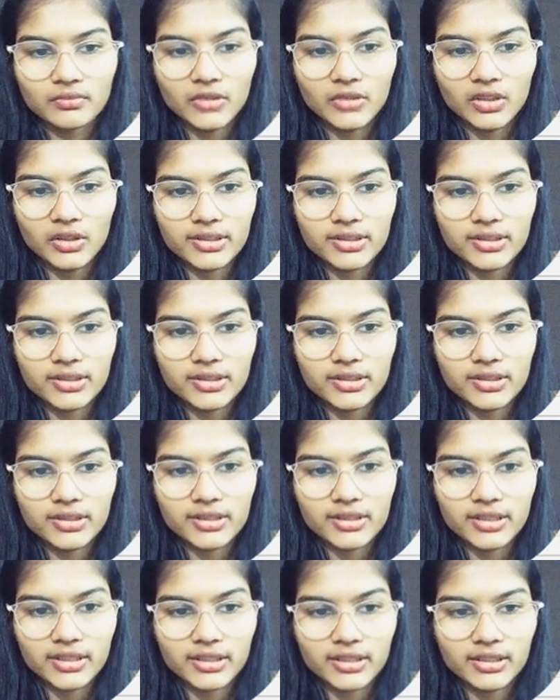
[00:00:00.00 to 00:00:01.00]
Okay, one
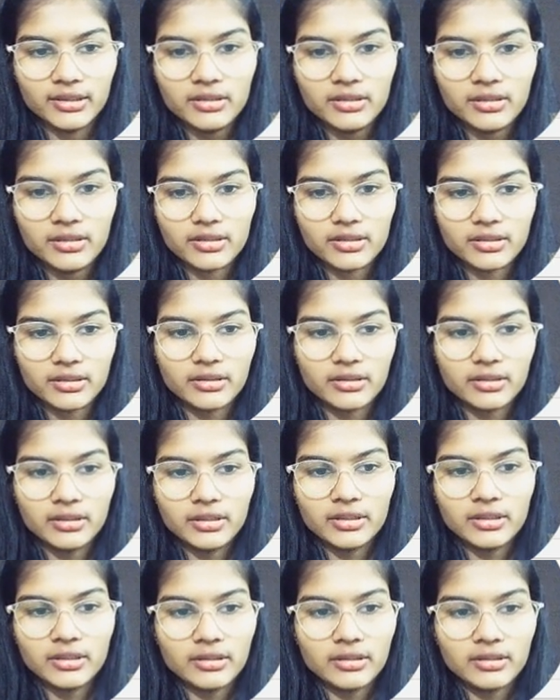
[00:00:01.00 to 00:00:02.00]
second.
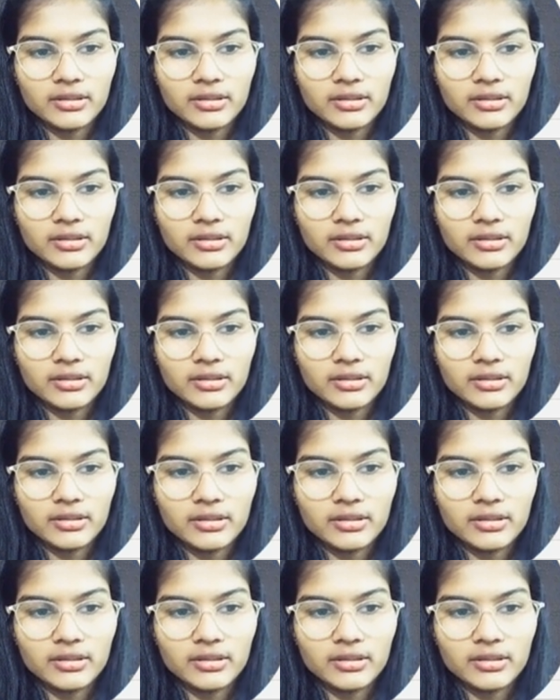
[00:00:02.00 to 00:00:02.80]
Yeah.